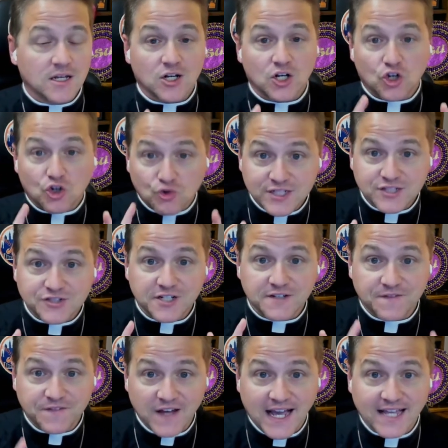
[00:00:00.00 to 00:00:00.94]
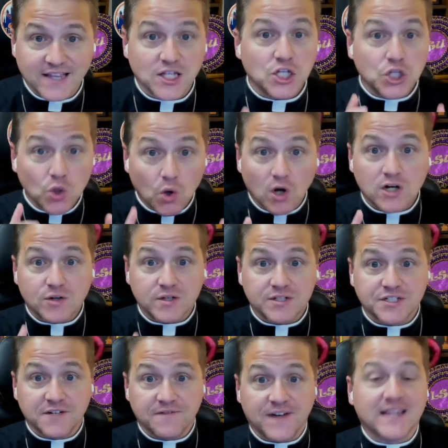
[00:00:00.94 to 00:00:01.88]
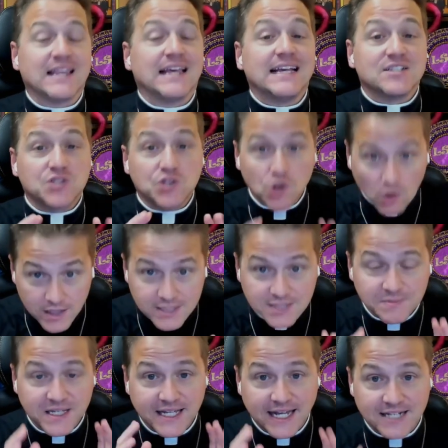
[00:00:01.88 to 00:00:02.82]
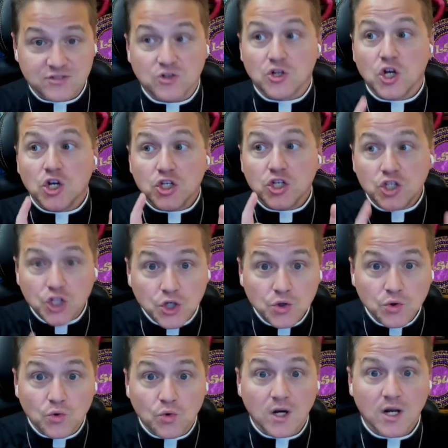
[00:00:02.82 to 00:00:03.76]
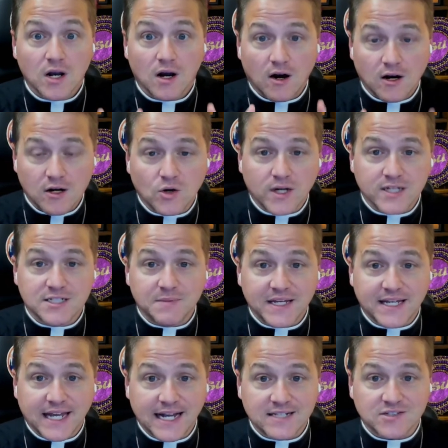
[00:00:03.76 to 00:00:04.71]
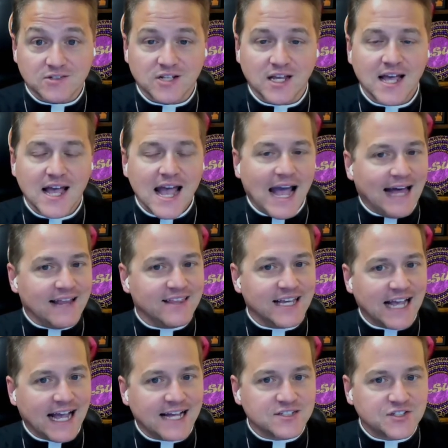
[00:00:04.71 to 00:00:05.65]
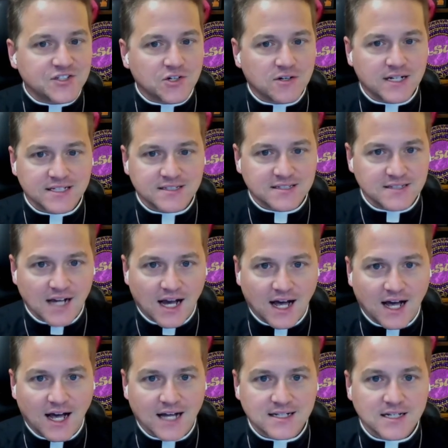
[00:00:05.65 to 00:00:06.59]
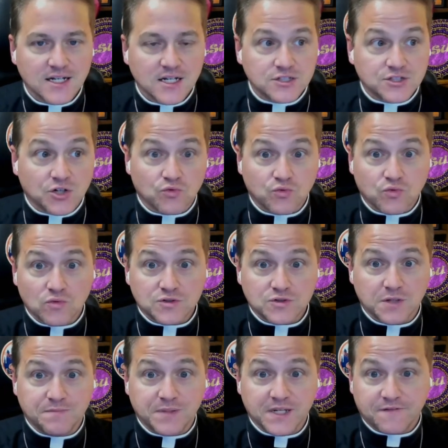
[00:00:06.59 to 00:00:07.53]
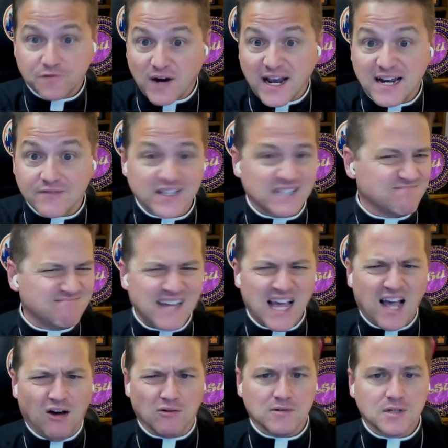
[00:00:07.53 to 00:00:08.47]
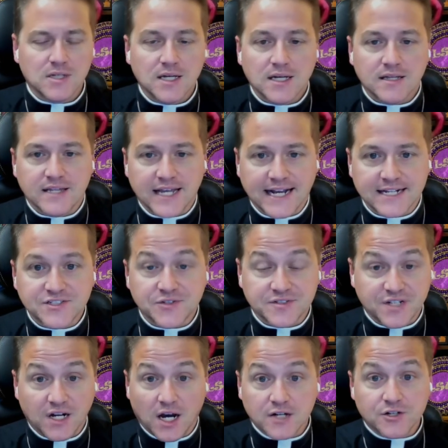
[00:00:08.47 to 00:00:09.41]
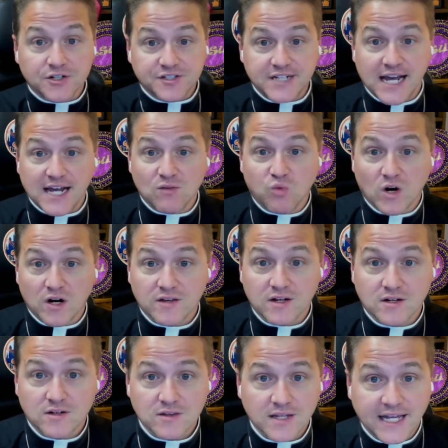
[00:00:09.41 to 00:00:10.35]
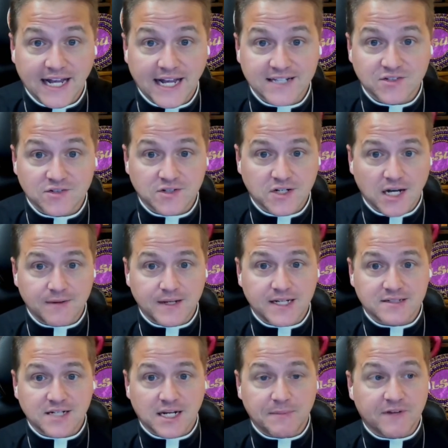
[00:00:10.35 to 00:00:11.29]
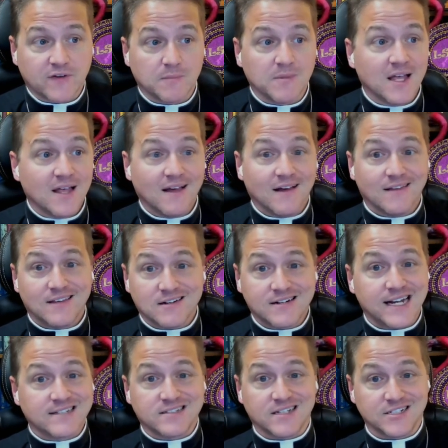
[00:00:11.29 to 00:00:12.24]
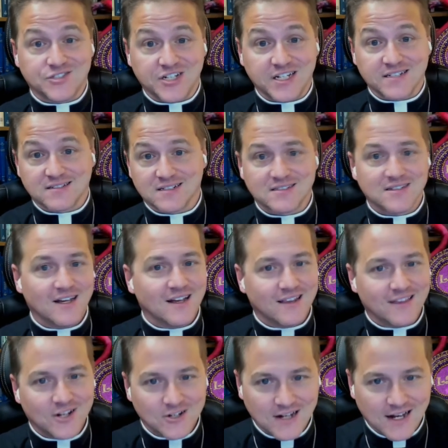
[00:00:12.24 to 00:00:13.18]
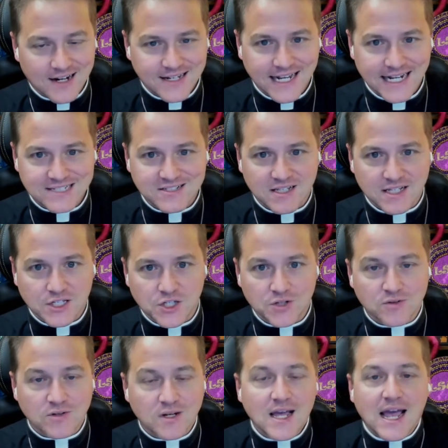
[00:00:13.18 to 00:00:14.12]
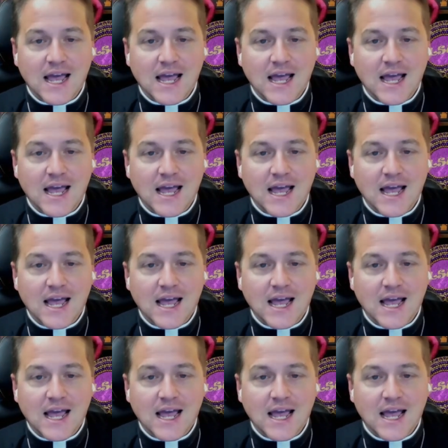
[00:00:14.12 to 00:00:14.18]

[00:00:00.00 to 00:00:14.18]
Christian faith, your Christian faith is going to be canceled. You are going to be canceled. And the answer is not to, to be afraid of it. No. The answer is to understand where the, the cancel is coming from. They're canceling Jesus. They're not canceling you.